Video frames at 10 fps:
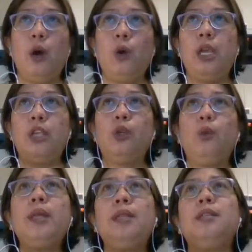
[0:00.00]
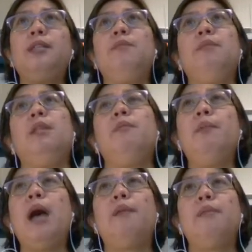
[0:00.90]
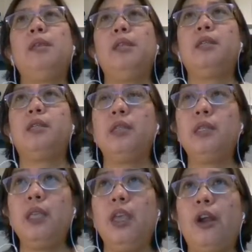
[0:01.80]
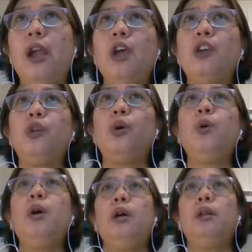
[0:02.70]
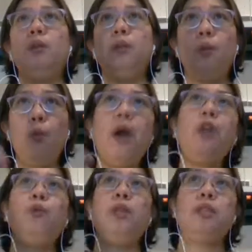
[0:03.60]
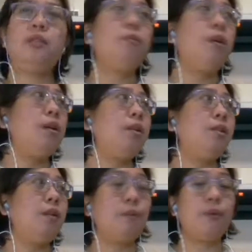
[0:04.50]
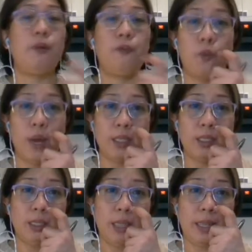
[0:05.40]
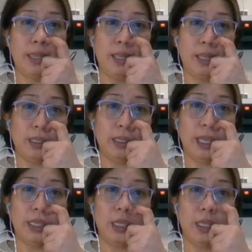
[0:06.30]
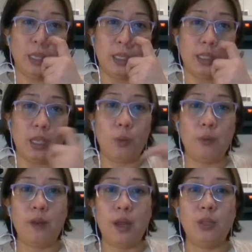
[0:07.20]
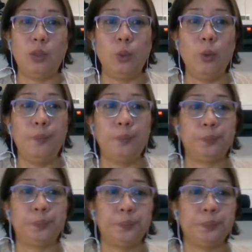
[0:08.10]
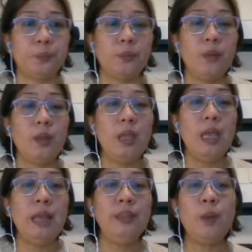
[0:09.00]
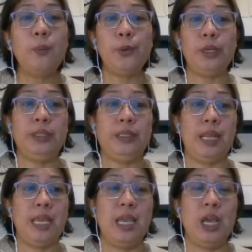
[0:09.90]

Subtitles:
Okay, so what is the minimum Hamming distance here? So the one with the smallest number of ones, and in that case, it is equivalent to number 3.